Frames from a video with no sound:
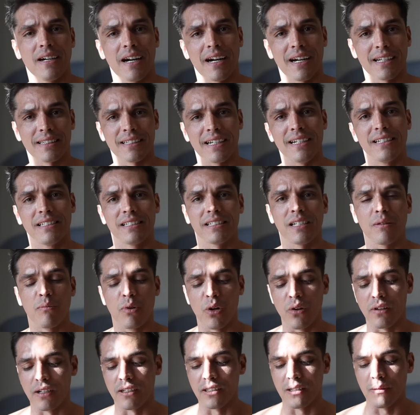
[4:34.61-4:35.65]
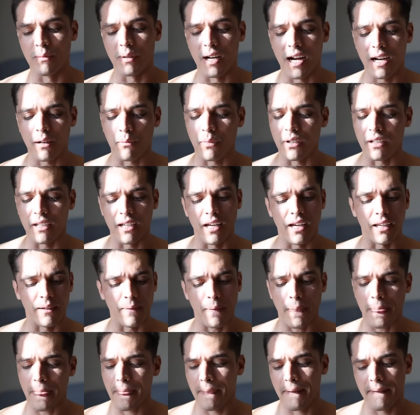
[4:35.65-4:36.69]
I got the AC blowing in the back, but
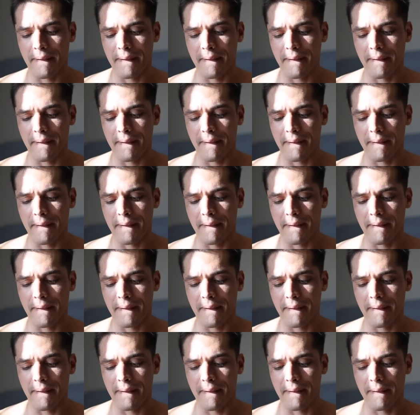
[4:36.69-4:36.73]
yet,